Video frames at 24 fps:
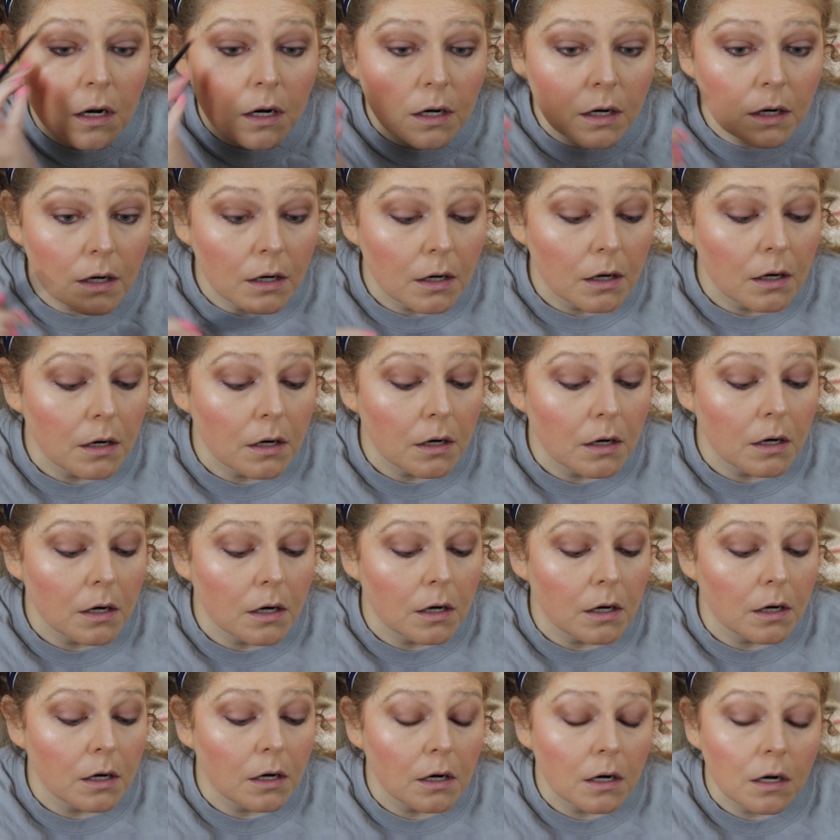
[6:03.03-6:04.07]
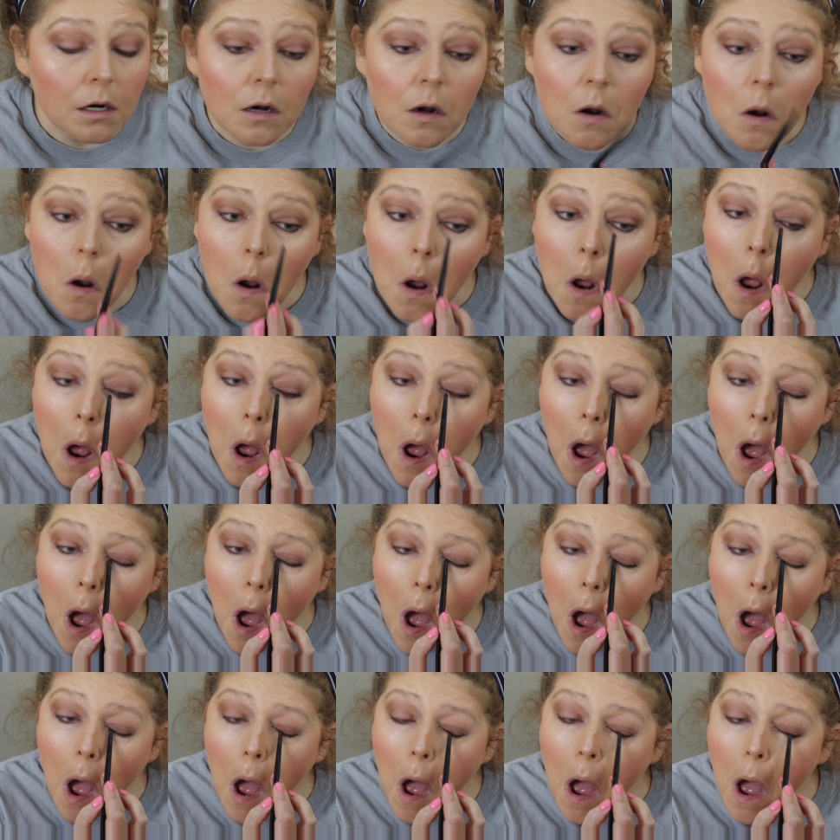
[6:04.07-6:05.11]

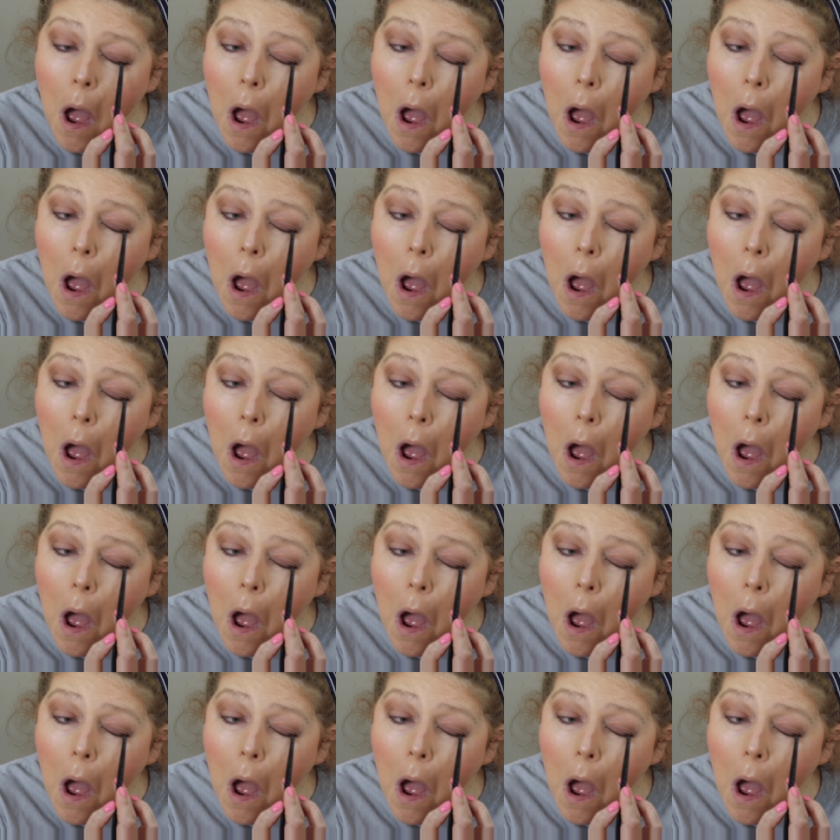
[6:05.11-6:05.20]
(silence)